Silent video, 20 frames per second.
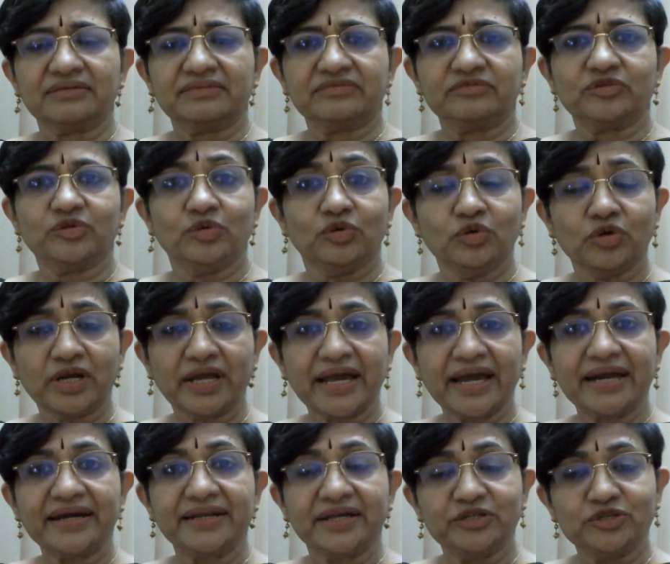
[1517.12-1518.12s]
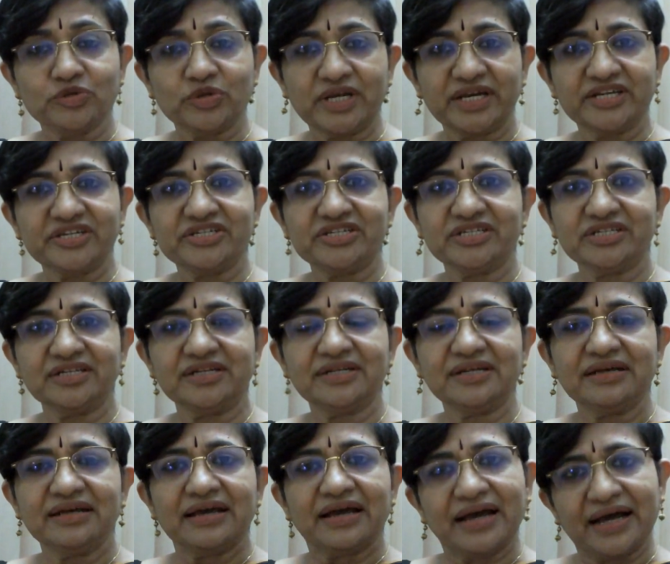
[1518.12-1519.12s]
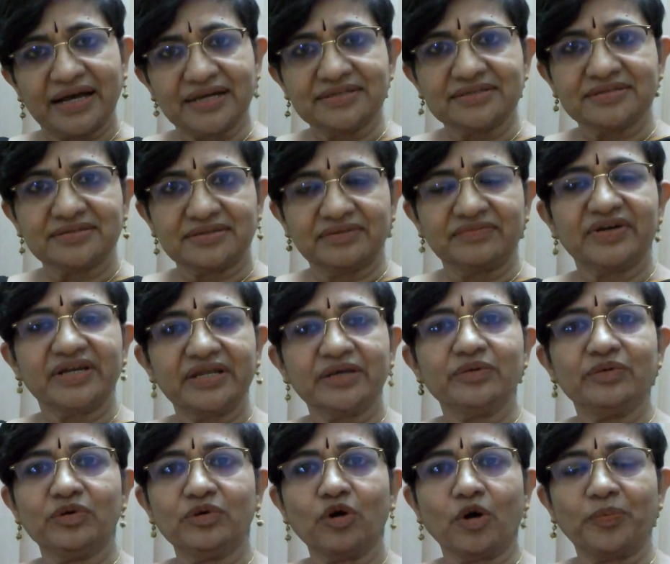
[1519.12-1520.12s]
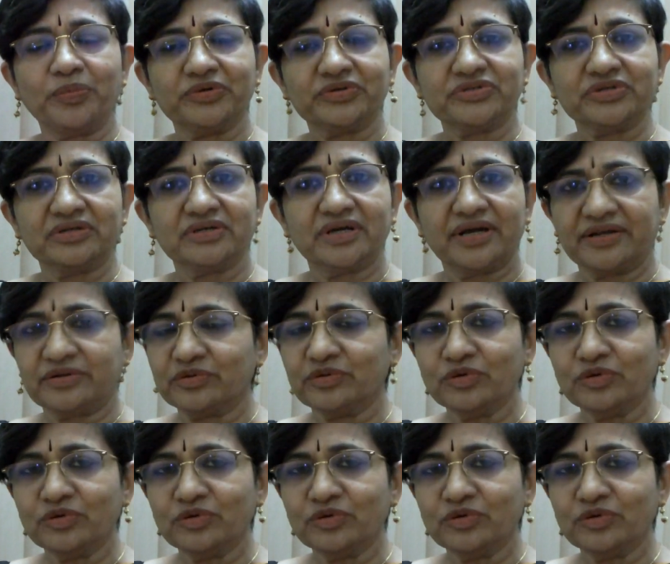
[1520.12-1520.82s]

to look at education as a very good opportunity,